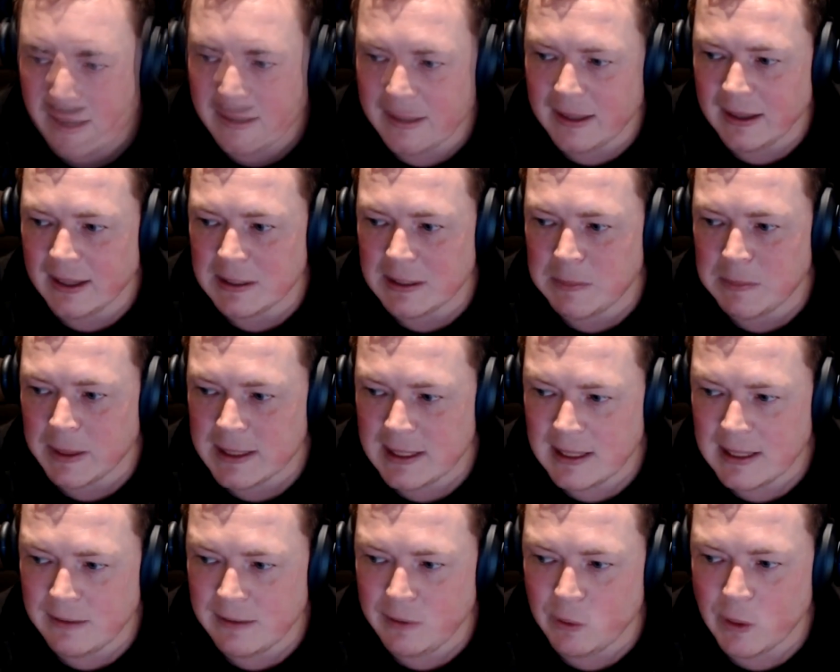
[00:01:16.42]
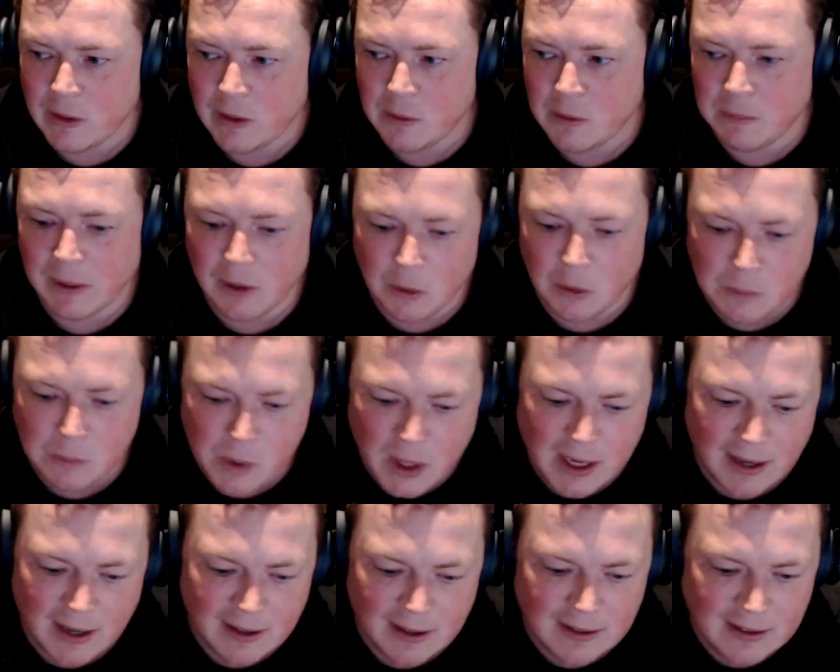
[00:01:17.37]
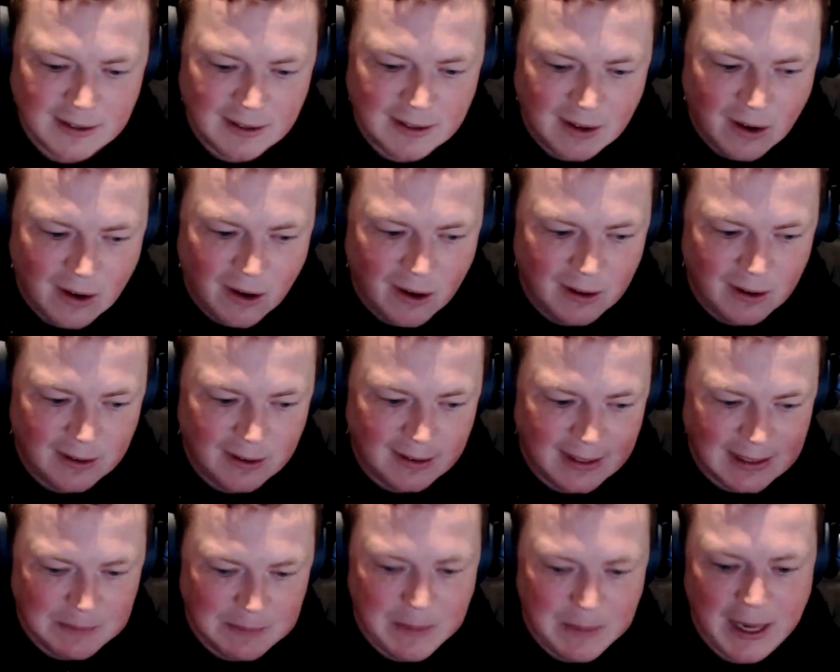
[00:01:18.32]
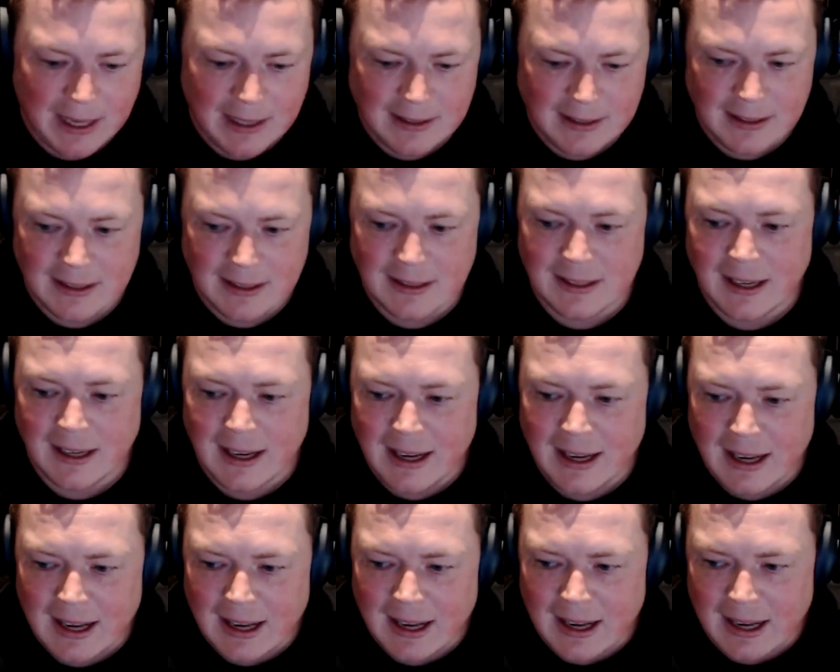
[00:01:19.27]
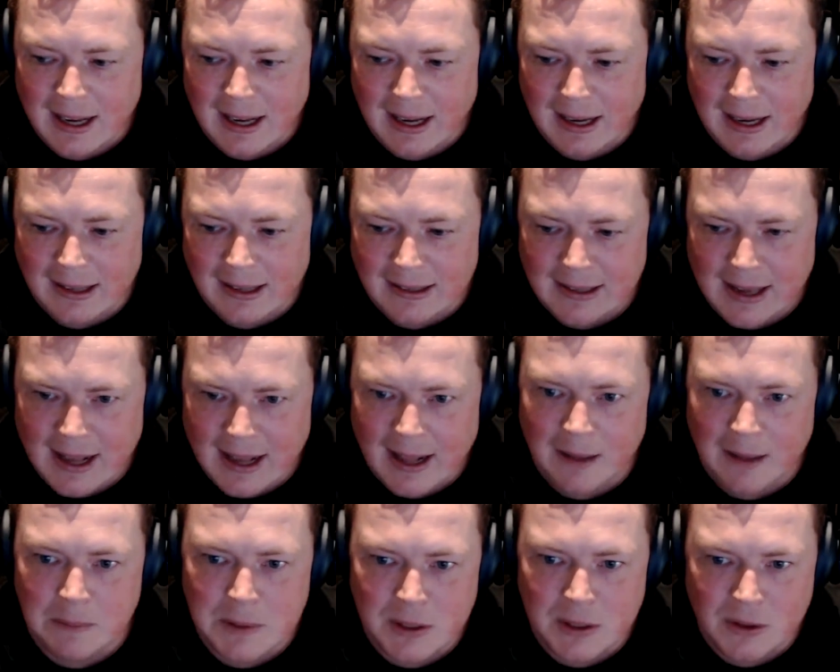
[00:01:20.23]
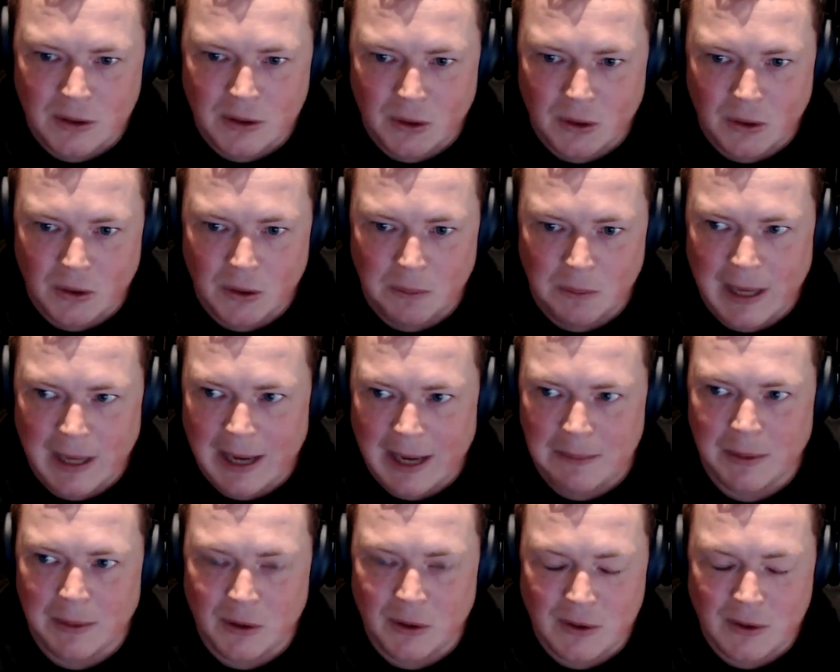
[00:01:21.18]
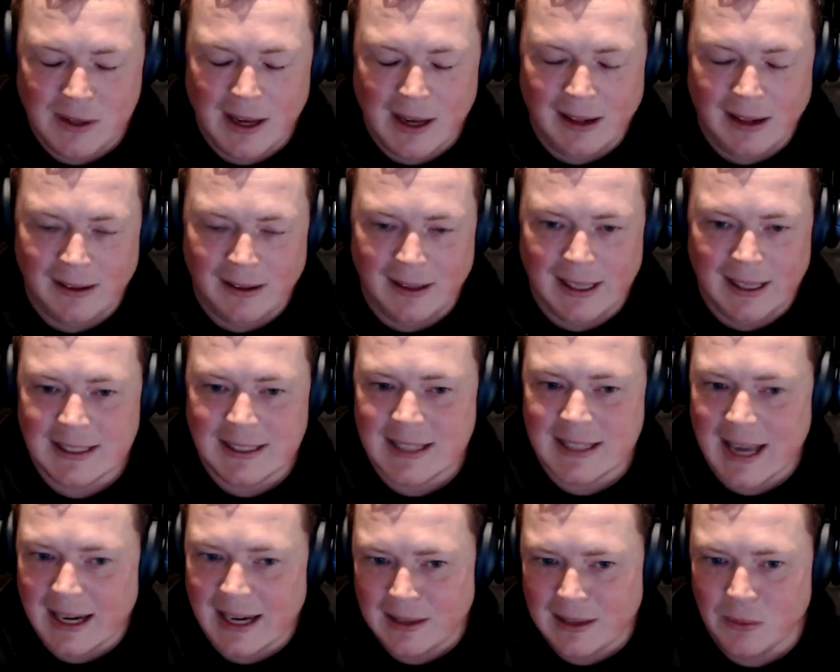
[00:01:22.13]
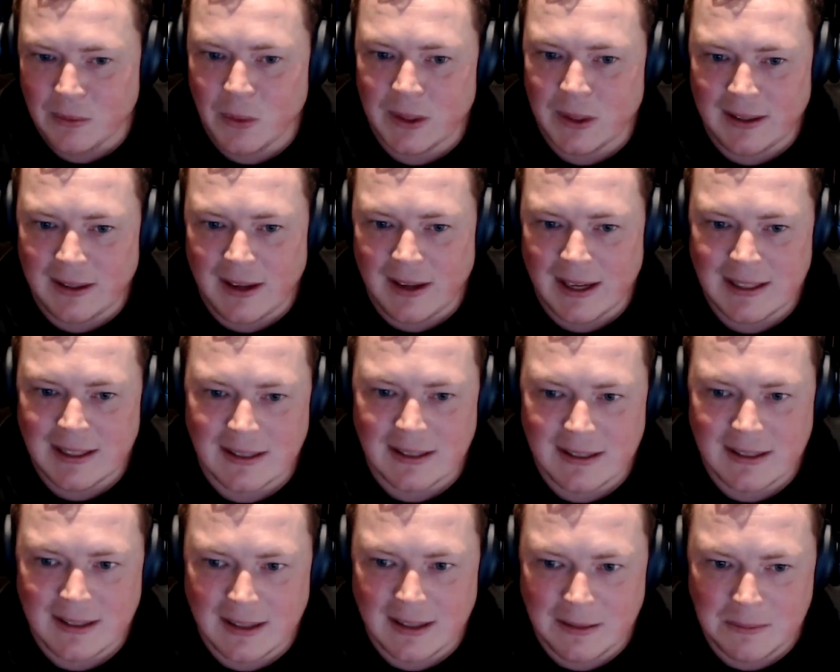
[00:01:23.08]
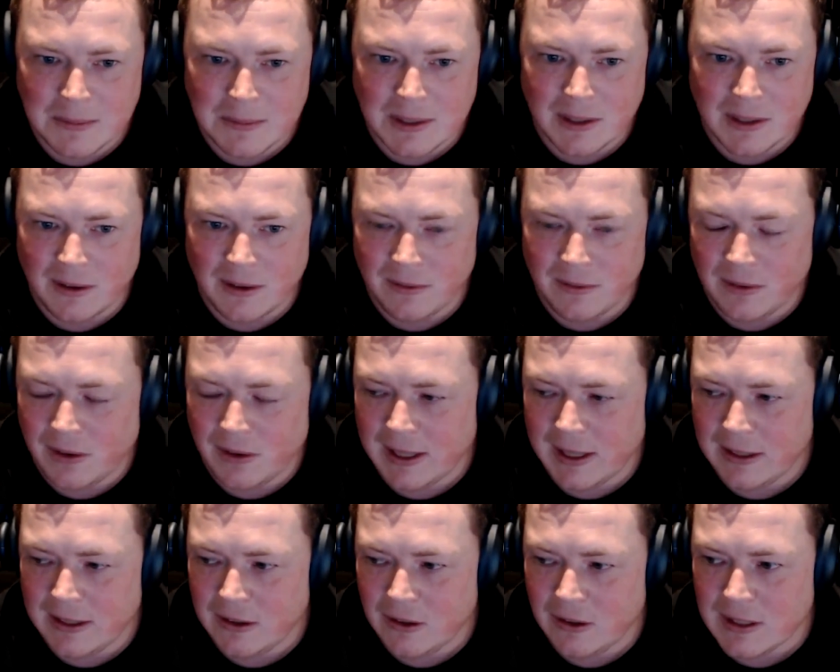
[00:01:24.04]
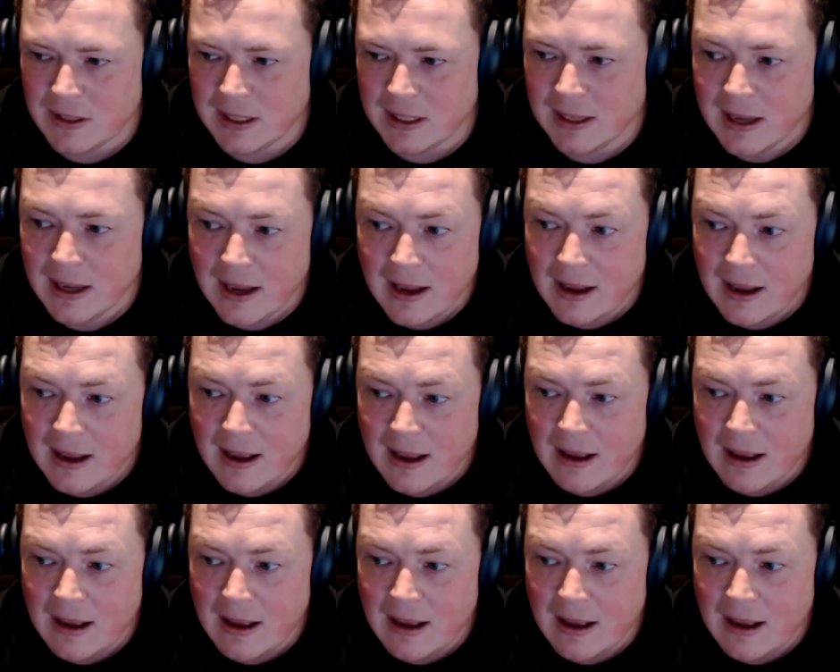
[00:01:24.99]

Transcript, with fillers: and I think, especially if you want to build your product on these packages, it helps to be able to tell exactly what the license terms are, are that you're using.